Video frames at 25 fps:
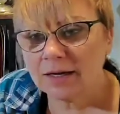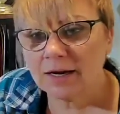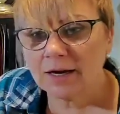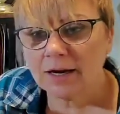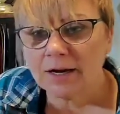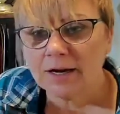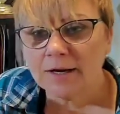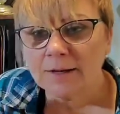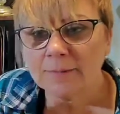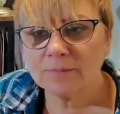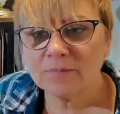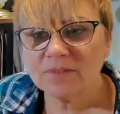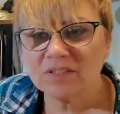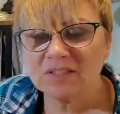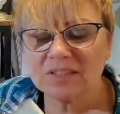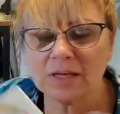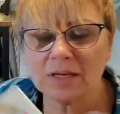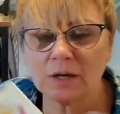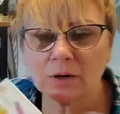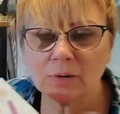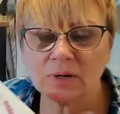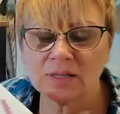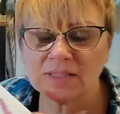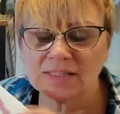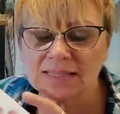
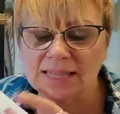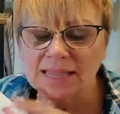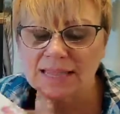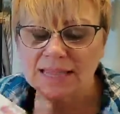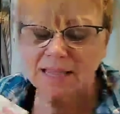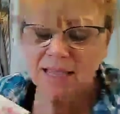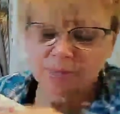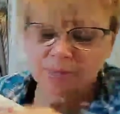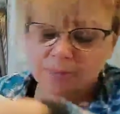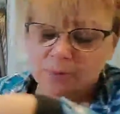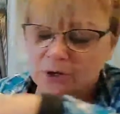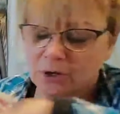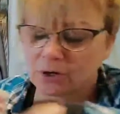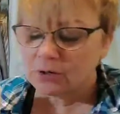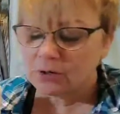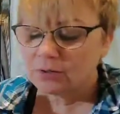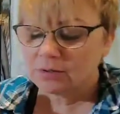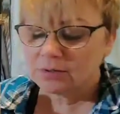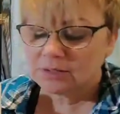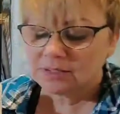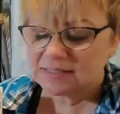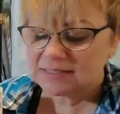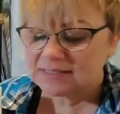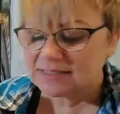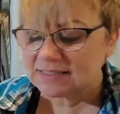And so it's a
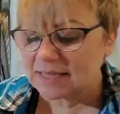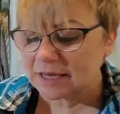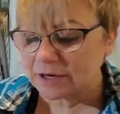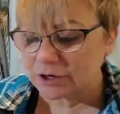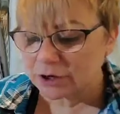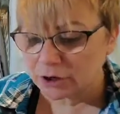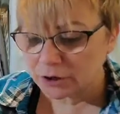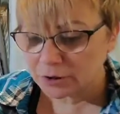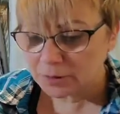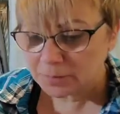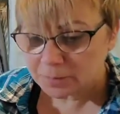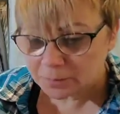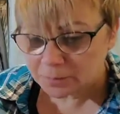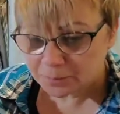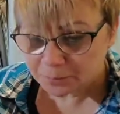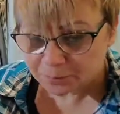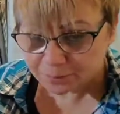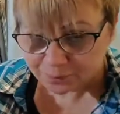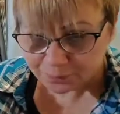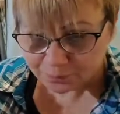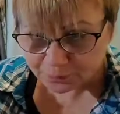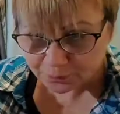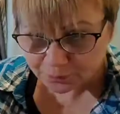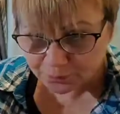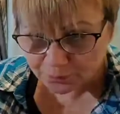hamburger in the
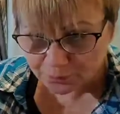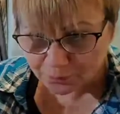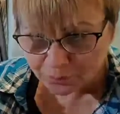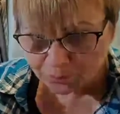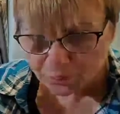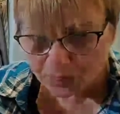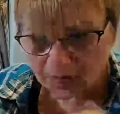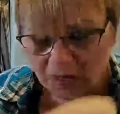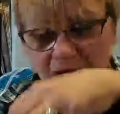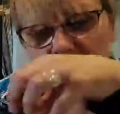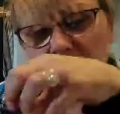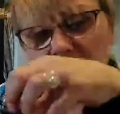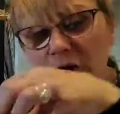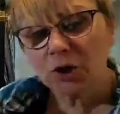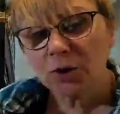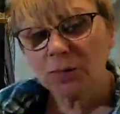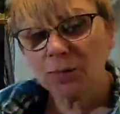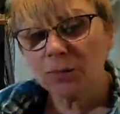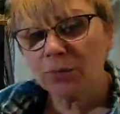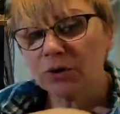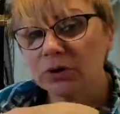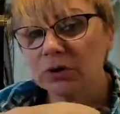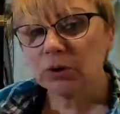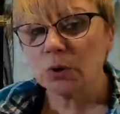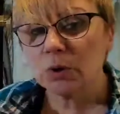center,
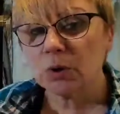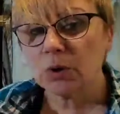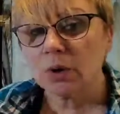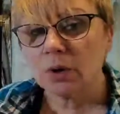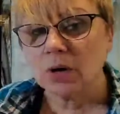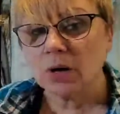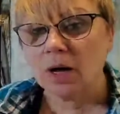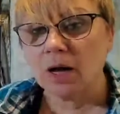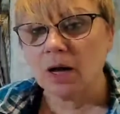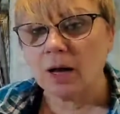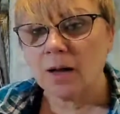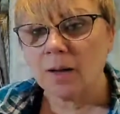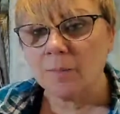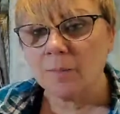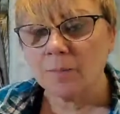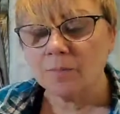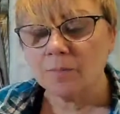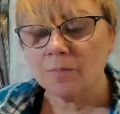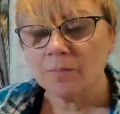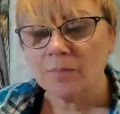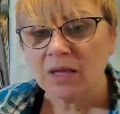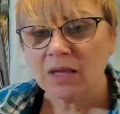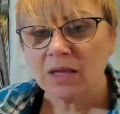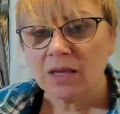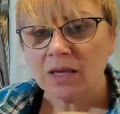and you can put
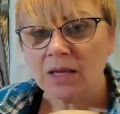your